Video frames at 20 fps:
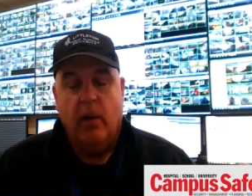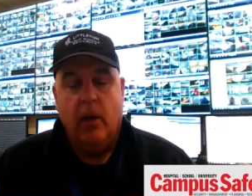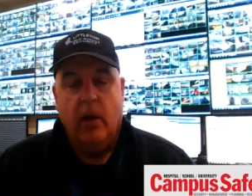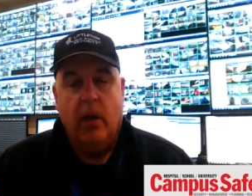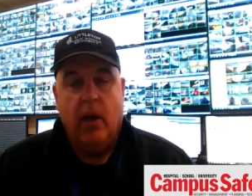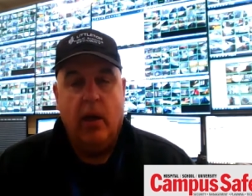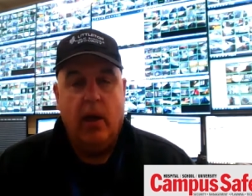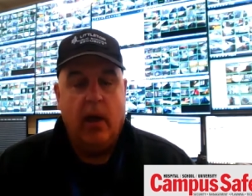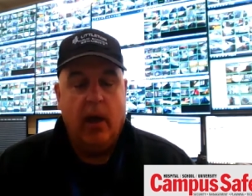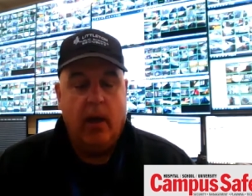
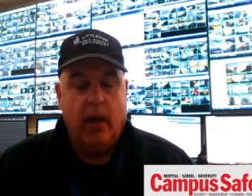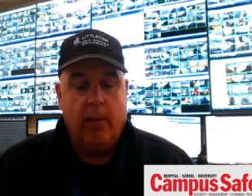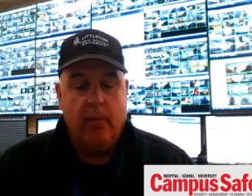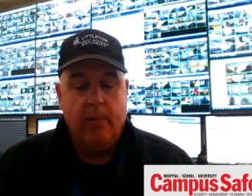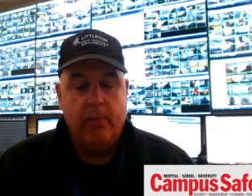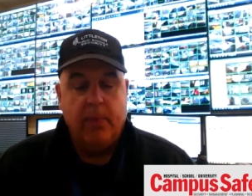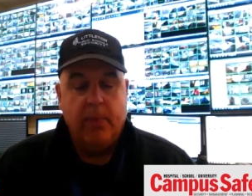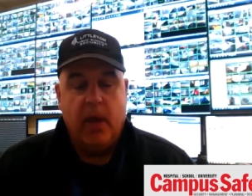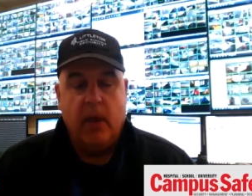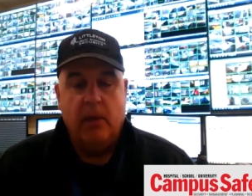
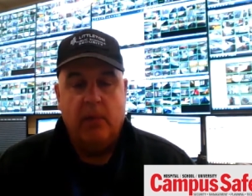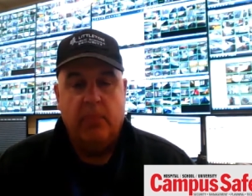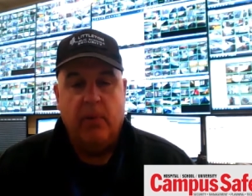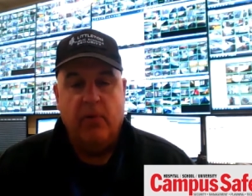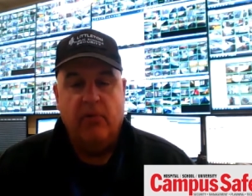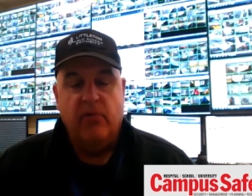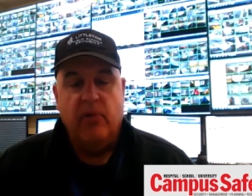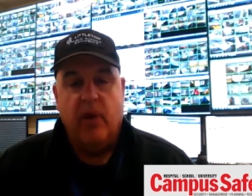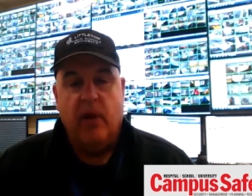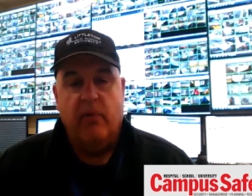The other
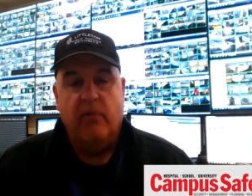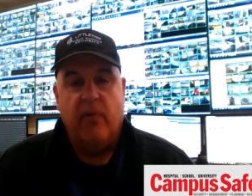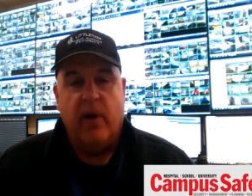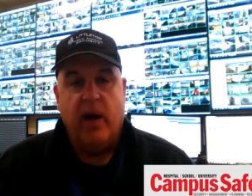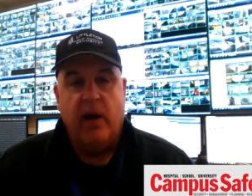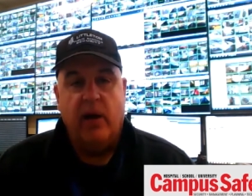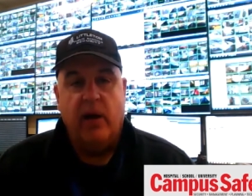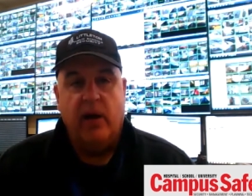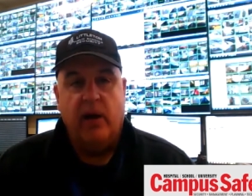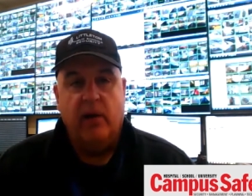person I
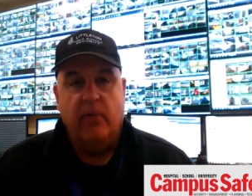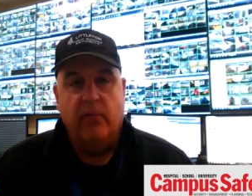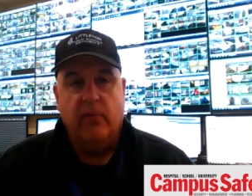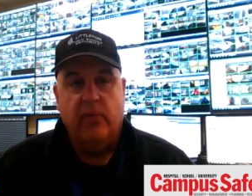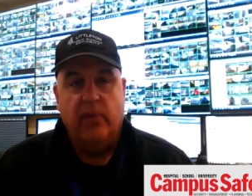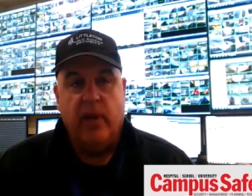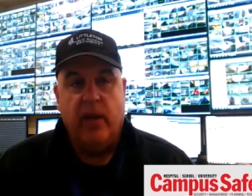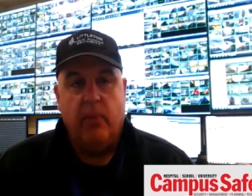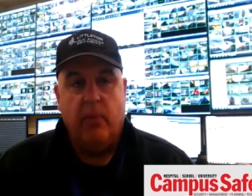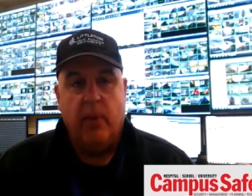invited for
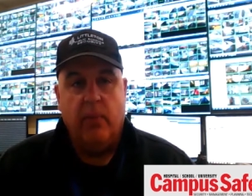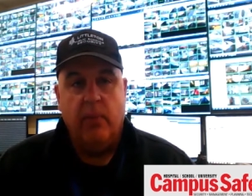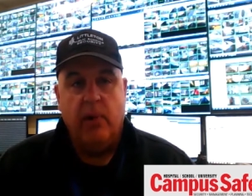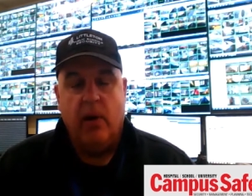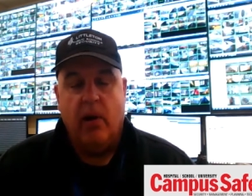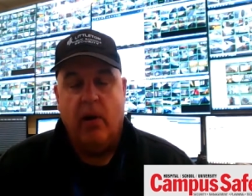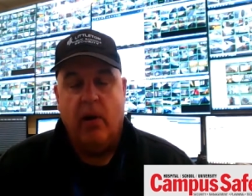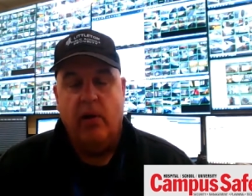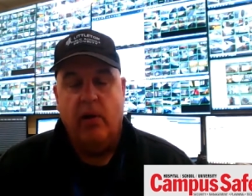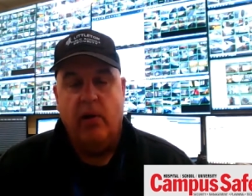that
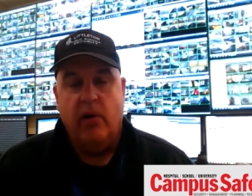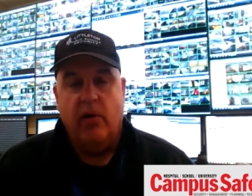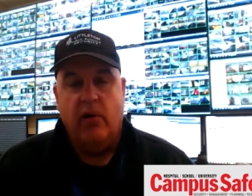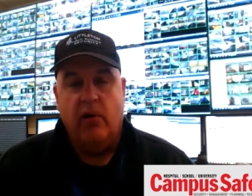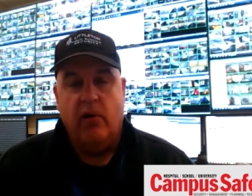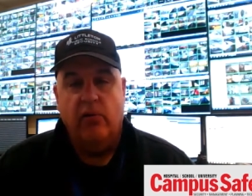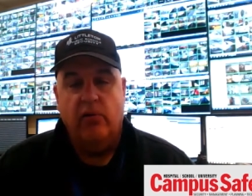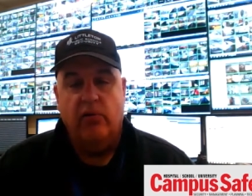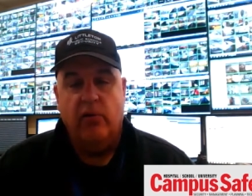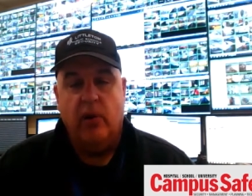webinar
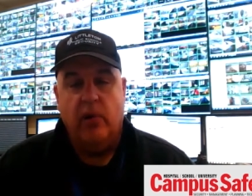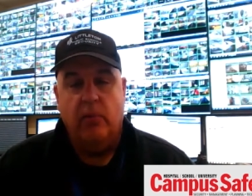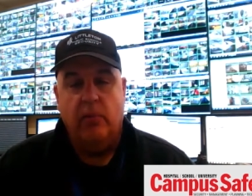is